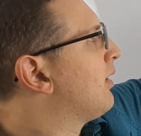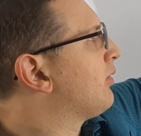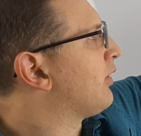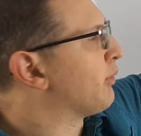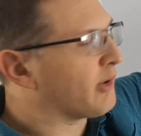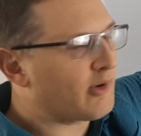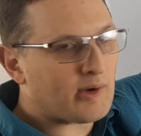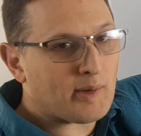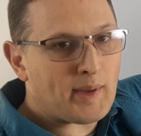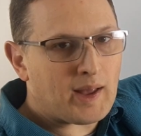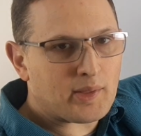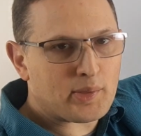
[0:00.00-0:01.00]
so we were at
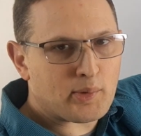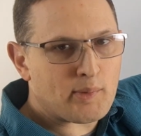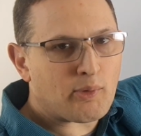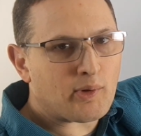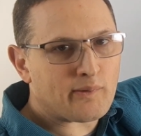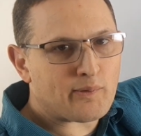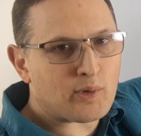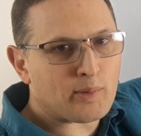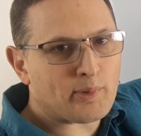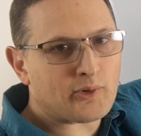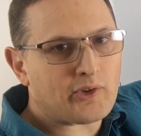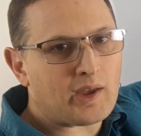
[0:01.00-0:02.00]
about
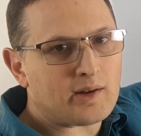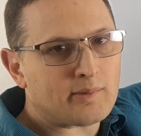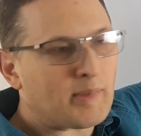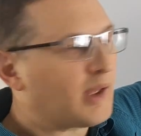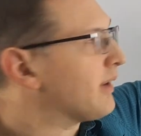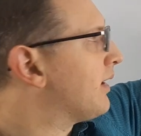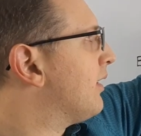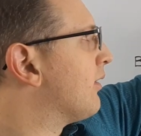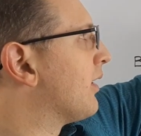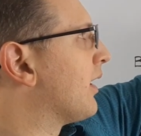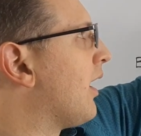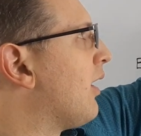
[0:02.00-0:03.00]
3.4% about a
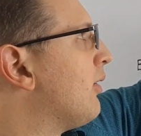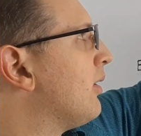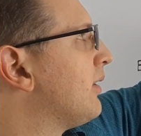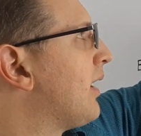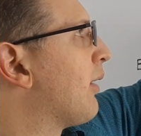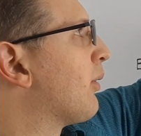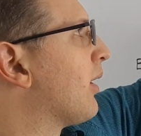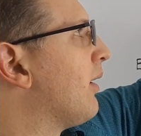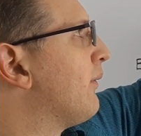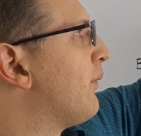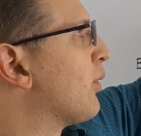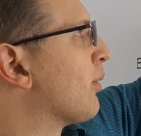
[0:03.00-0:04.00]
year ago, now we're
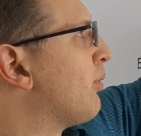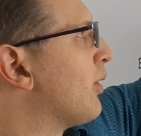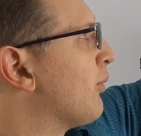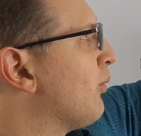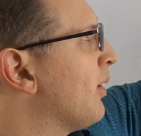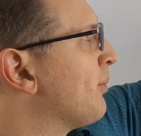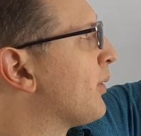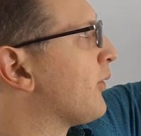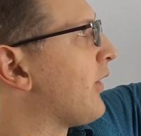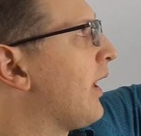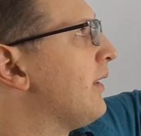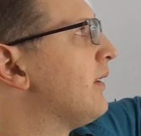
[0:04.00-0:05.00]
at
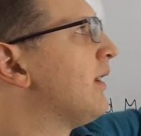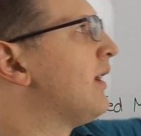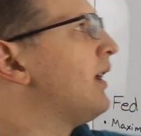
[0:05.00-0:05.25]
4.1%.